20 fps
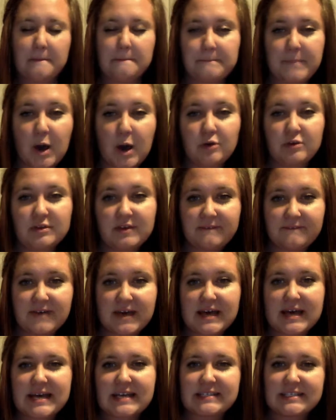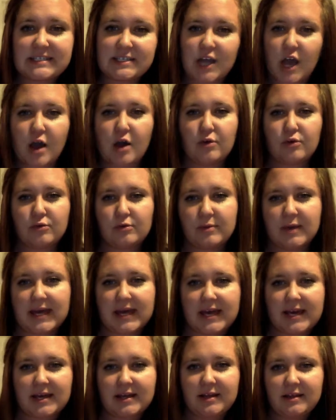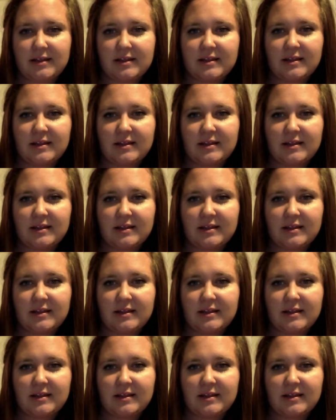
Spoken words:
both of us knowing